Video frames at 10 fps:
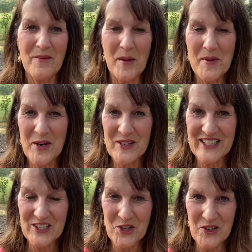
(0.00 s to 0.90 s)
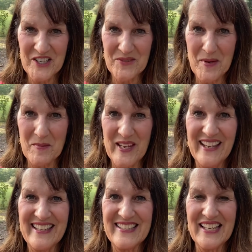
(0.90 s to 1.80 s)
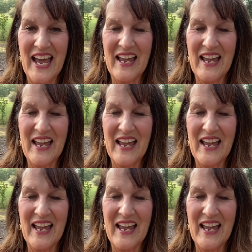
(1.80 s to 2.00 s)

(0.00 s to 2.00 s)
My parents encouraged me because